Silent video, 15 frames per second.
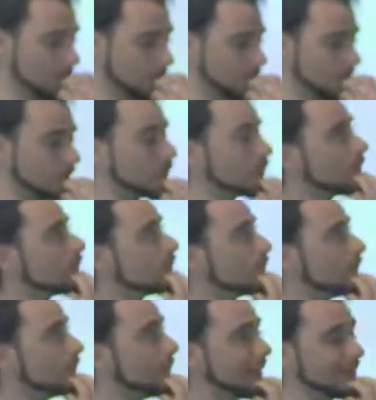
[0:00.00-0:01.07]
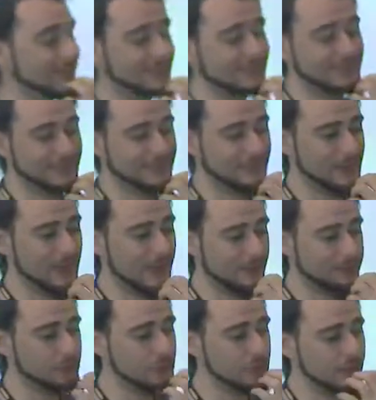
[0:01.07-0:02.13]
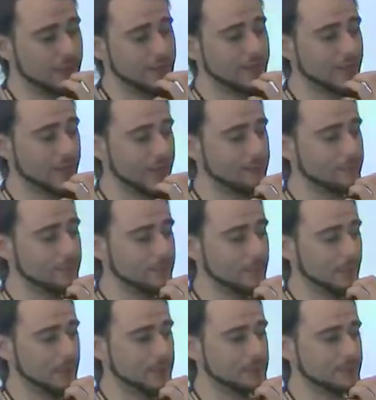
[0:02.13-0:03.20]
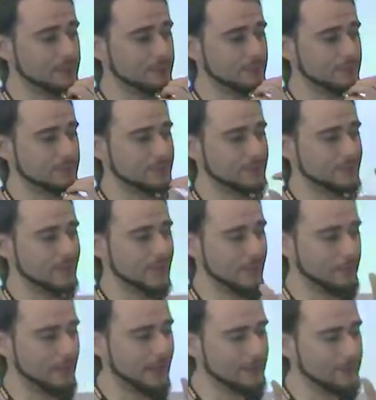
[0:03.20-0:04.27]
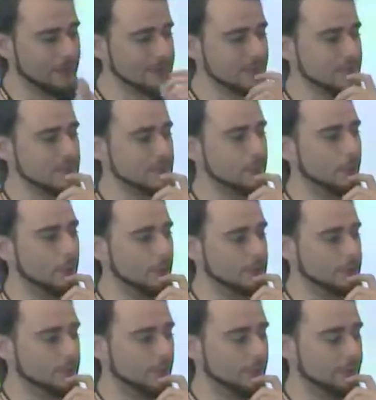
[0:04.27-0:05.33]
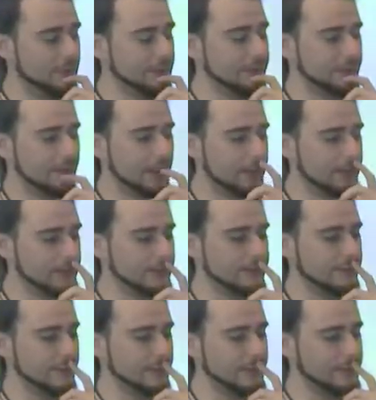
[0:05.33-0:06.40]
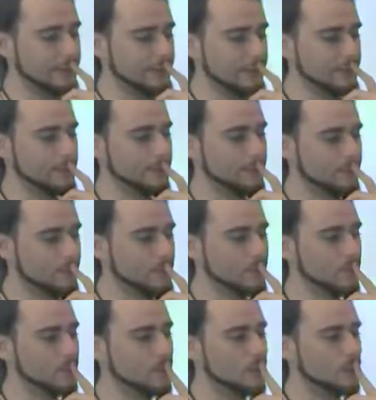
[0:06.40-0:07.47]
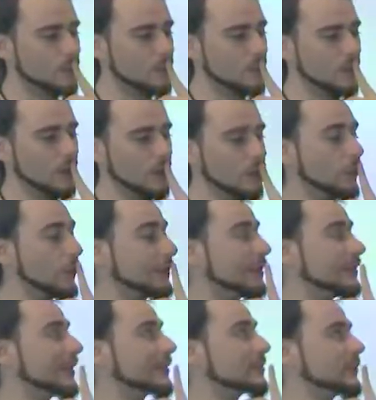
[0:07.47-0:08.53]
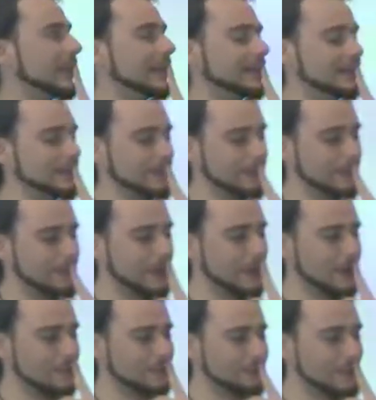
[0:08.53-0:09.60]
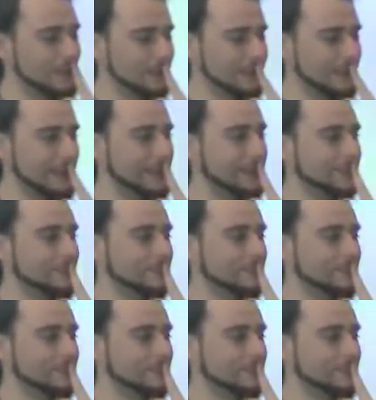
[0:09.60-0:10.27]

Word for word: Good. But uh, I have to check again because there might be some small small functionalities that uh, you wouldn't expect uh, there.